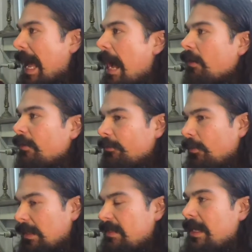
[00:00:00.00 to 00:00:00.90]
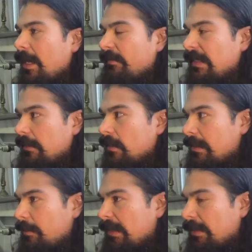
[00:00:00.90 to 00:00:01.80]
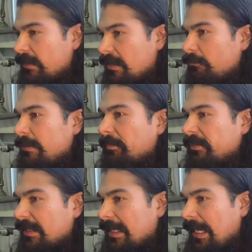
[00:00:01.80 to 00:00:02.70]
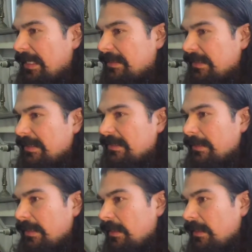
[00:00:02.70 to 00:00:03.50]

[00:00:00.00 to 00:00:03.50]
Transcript: powerful enough that they're going to be able to replicate these